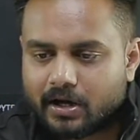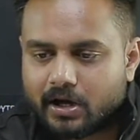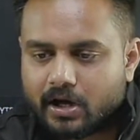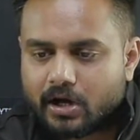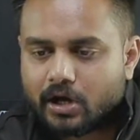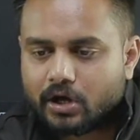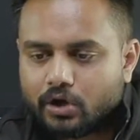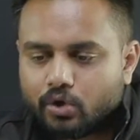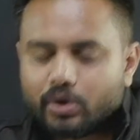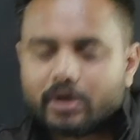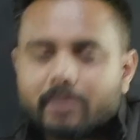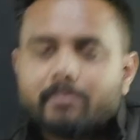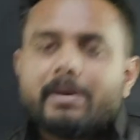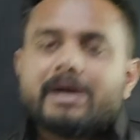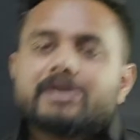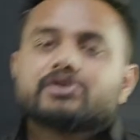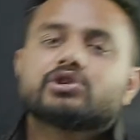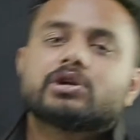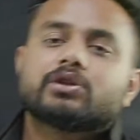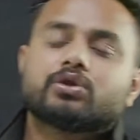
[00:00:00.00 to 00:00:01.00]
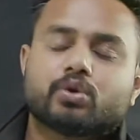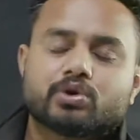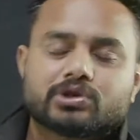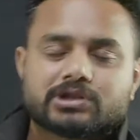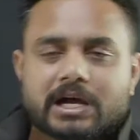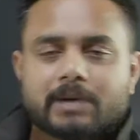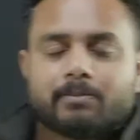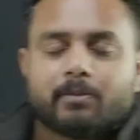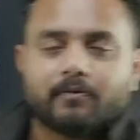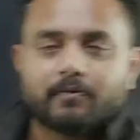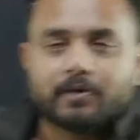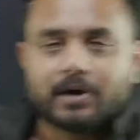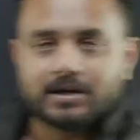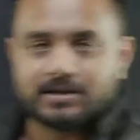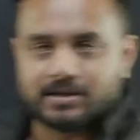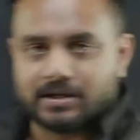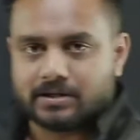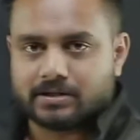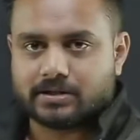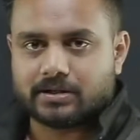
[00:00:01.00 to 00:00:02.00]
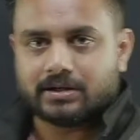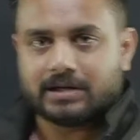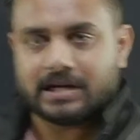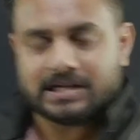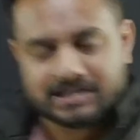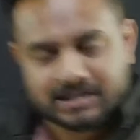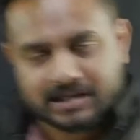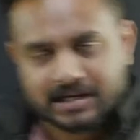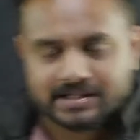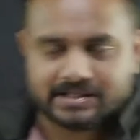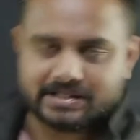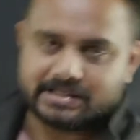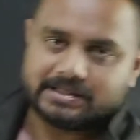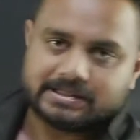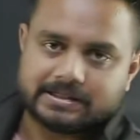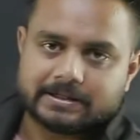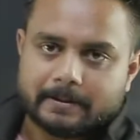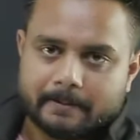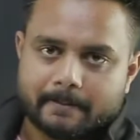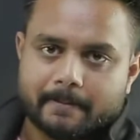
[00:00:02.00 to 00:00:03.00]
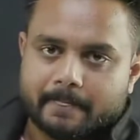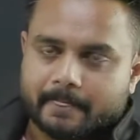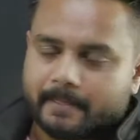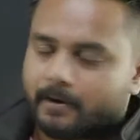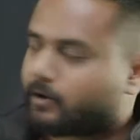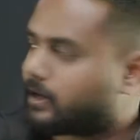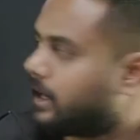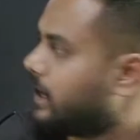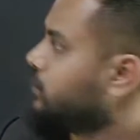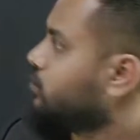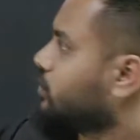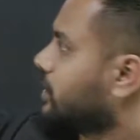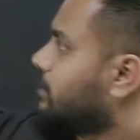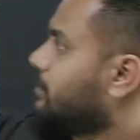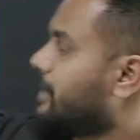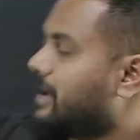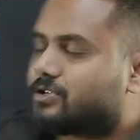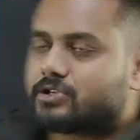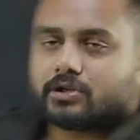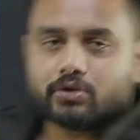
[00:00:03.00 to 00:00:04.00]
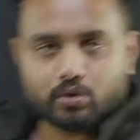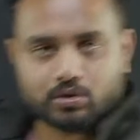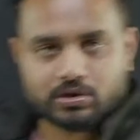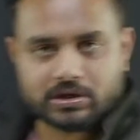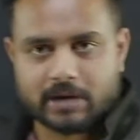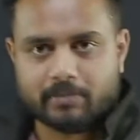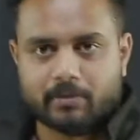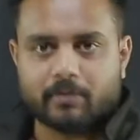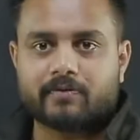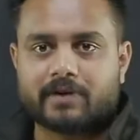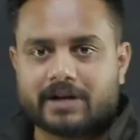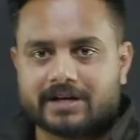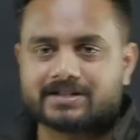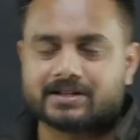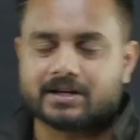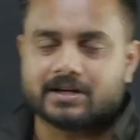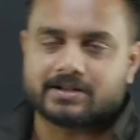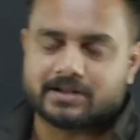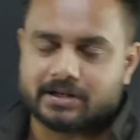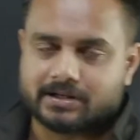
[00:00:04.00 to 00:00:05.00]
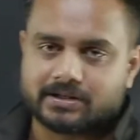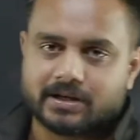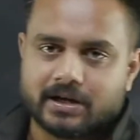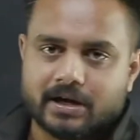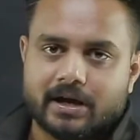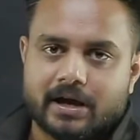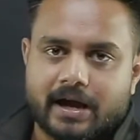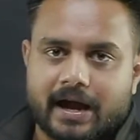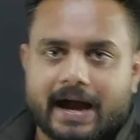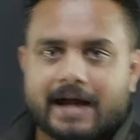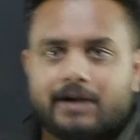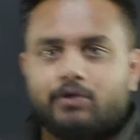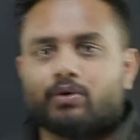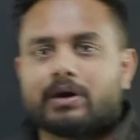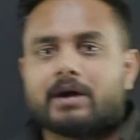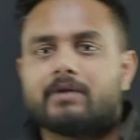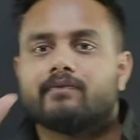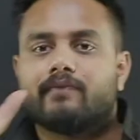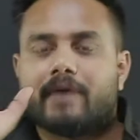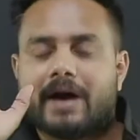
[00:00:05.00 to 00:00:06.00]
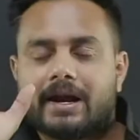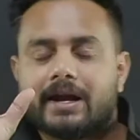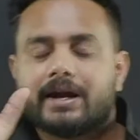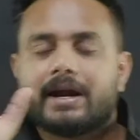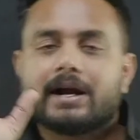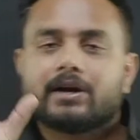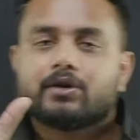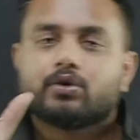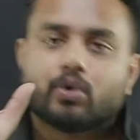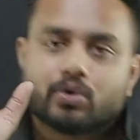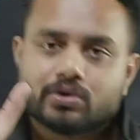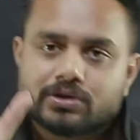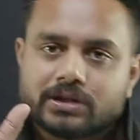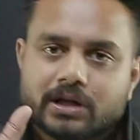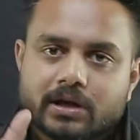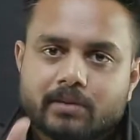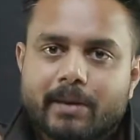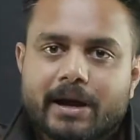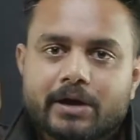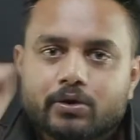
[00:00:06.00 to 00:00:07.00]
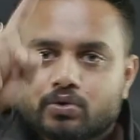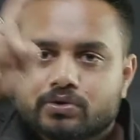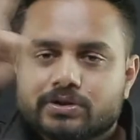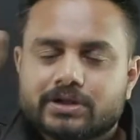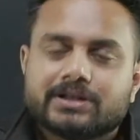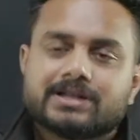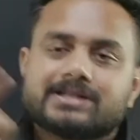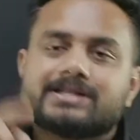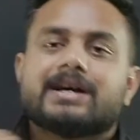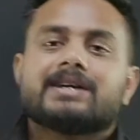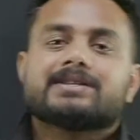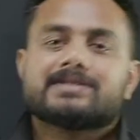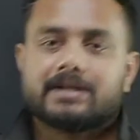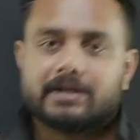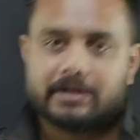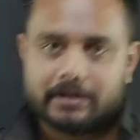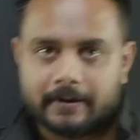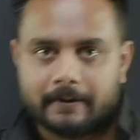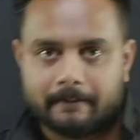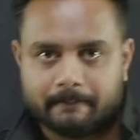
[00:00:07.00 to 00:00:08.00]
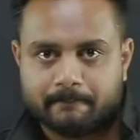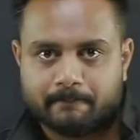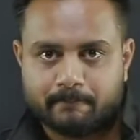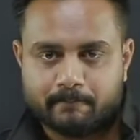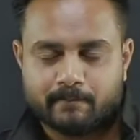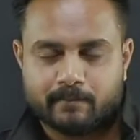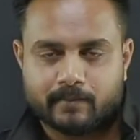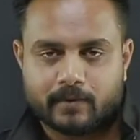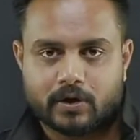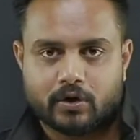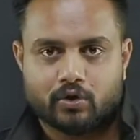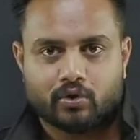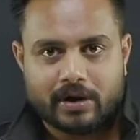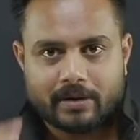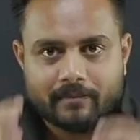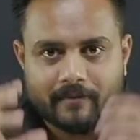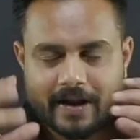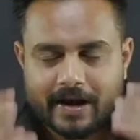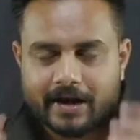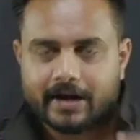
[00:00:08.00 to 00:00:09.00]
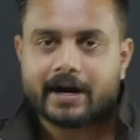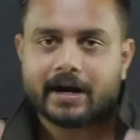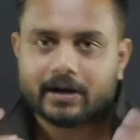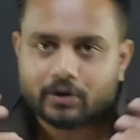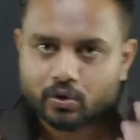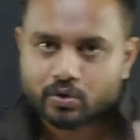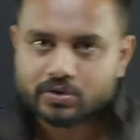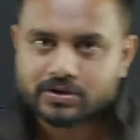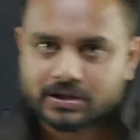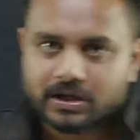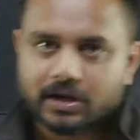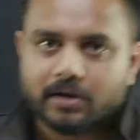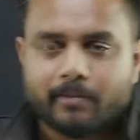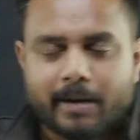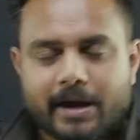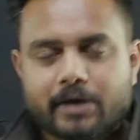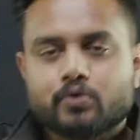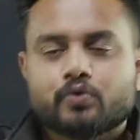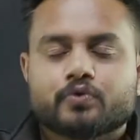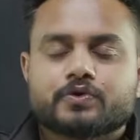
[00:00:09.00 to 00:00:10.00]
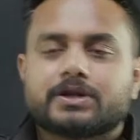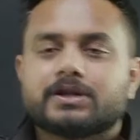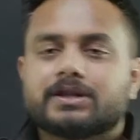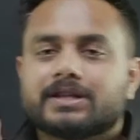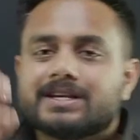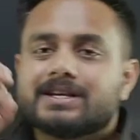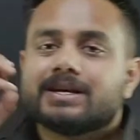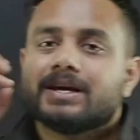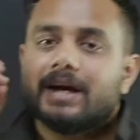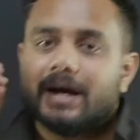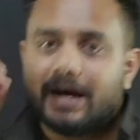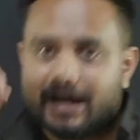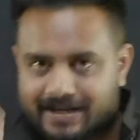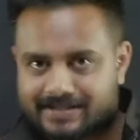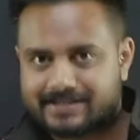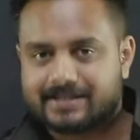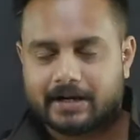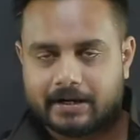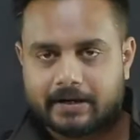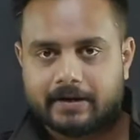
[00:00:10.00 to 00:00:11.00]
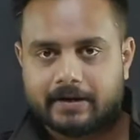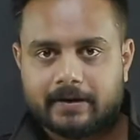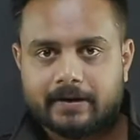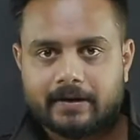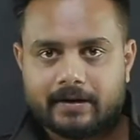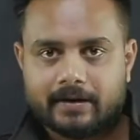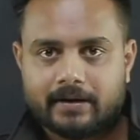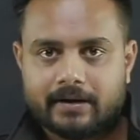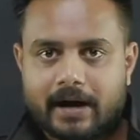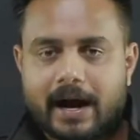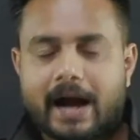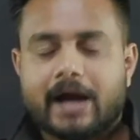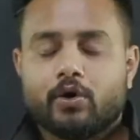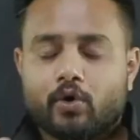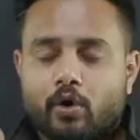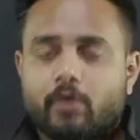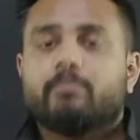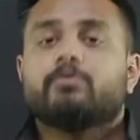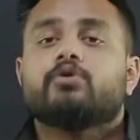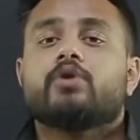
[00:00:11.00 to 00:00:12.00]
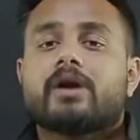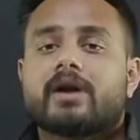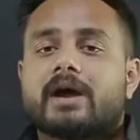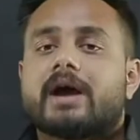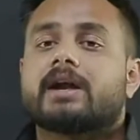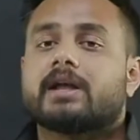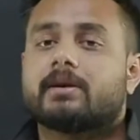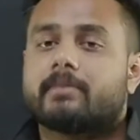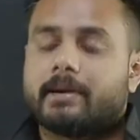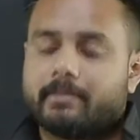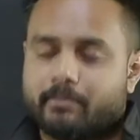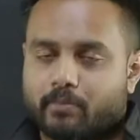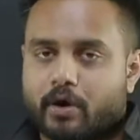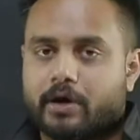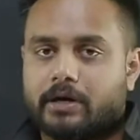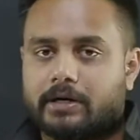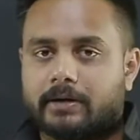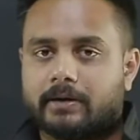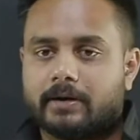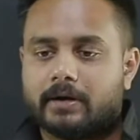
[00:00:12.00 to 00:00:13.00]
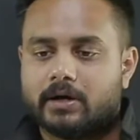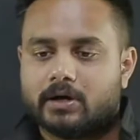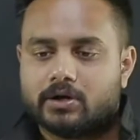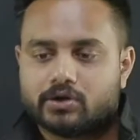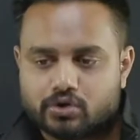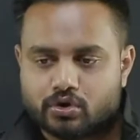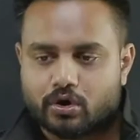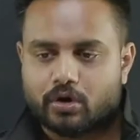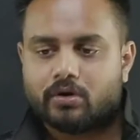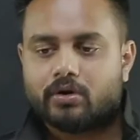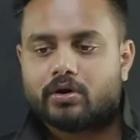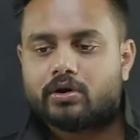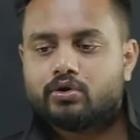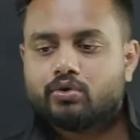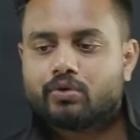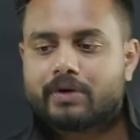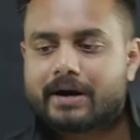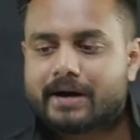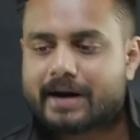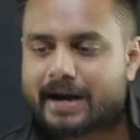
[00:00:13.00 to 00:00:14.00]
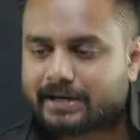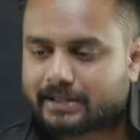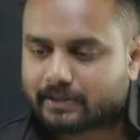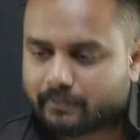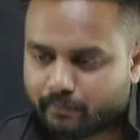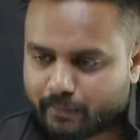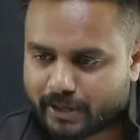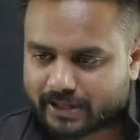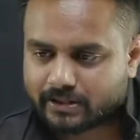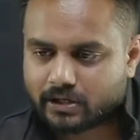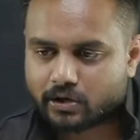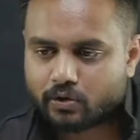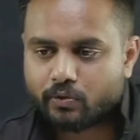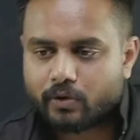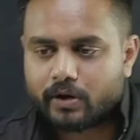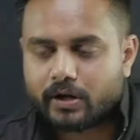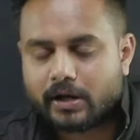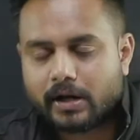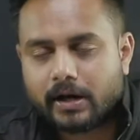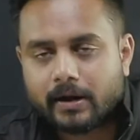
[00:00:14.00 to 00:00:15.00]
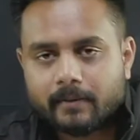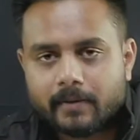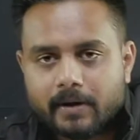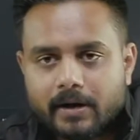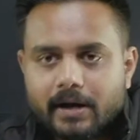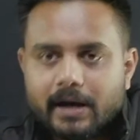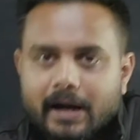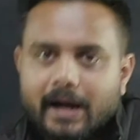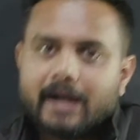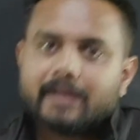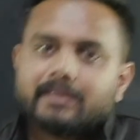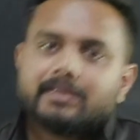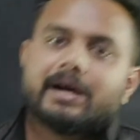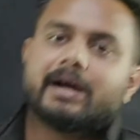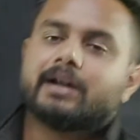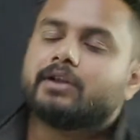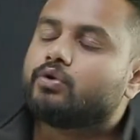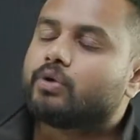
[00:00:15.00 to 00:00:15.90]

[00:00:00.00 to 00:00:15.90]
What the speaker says: you can mention those type of cases, test cases. Okay, you can mention those type of test cases, and you can validate those things by using this assert. You can validate those things by using the assert. I hope you are getting my point. So you can write the method over here, and then you can